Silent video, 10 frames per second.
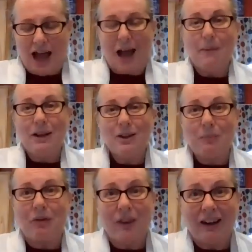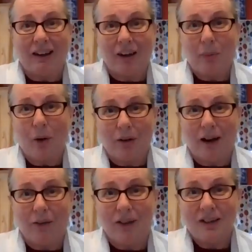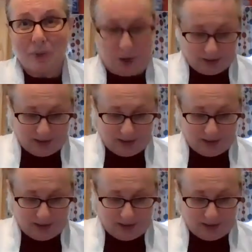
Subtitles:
I'm going to use my finger to poke around this part